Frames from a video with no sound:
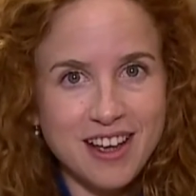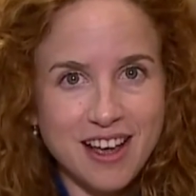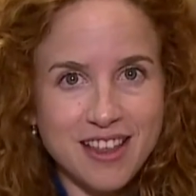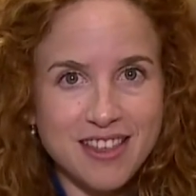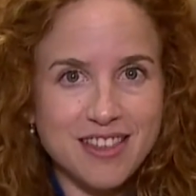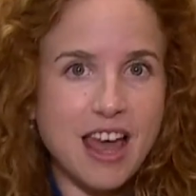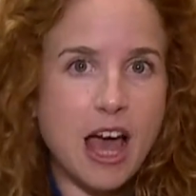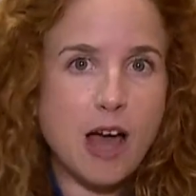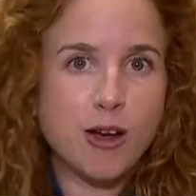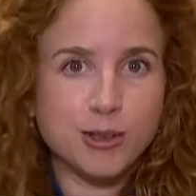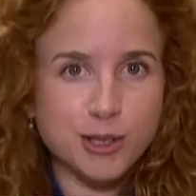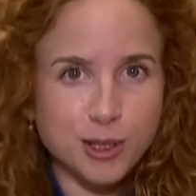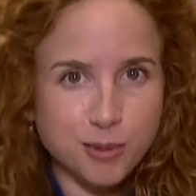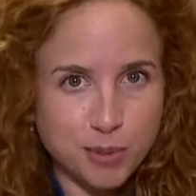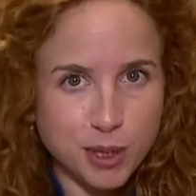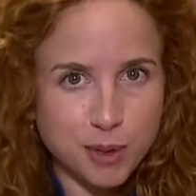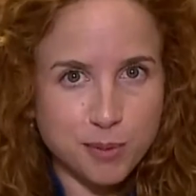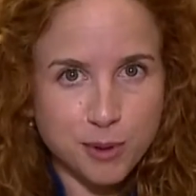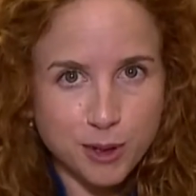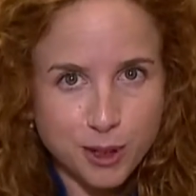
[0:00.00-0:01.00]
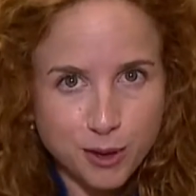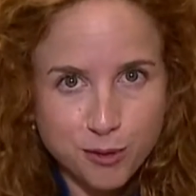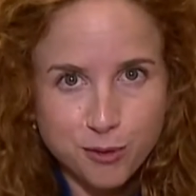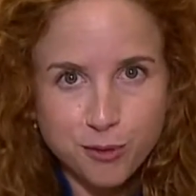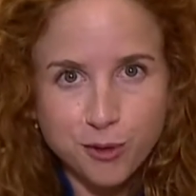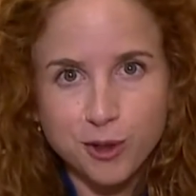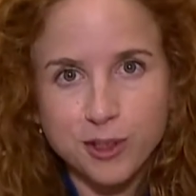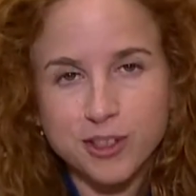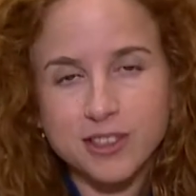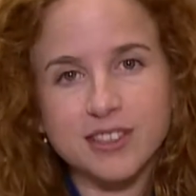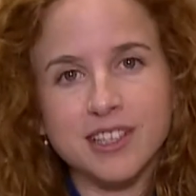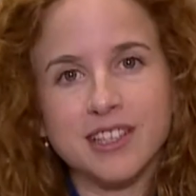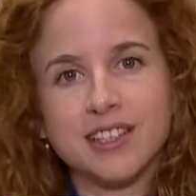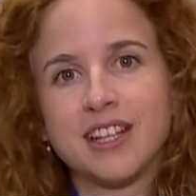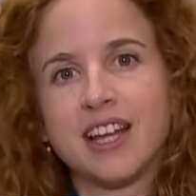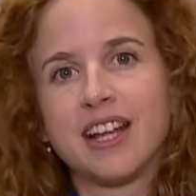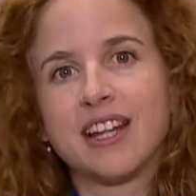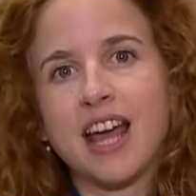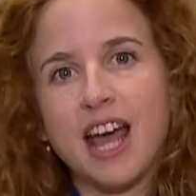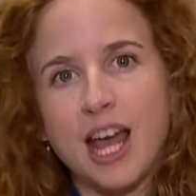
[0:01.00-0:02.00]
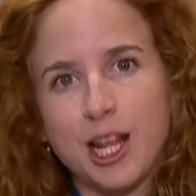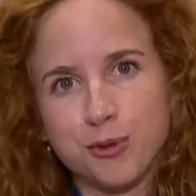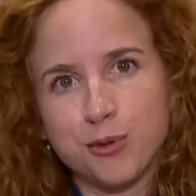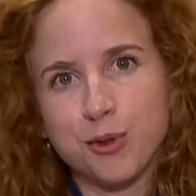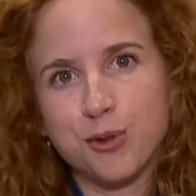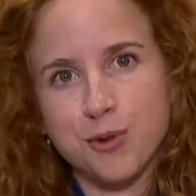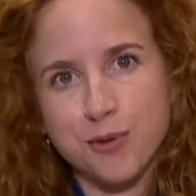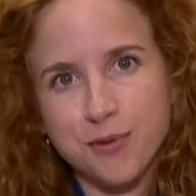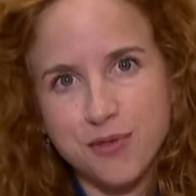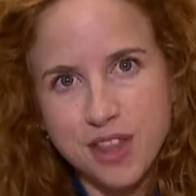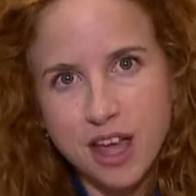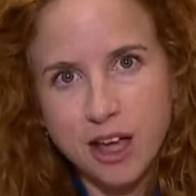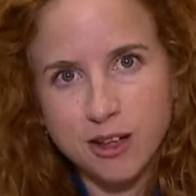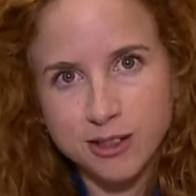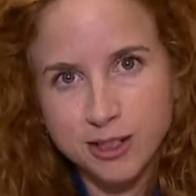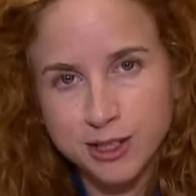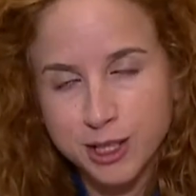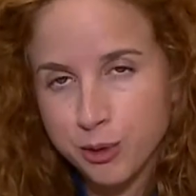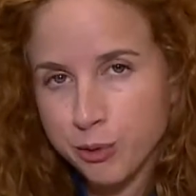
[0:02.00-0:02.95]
1,000 people at first and then hundreds of thousands.